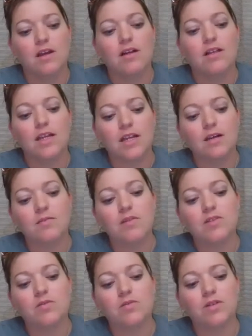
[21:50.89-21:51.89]
cleaning up the
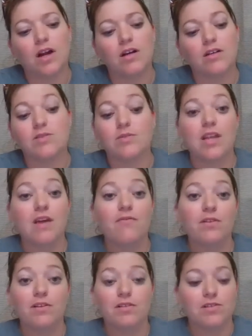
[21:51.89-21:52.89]
schoolyard so it
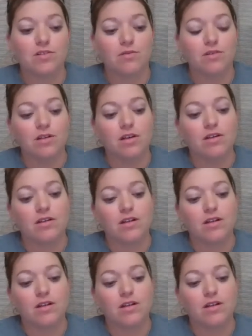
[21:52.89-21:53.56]
never looks so good.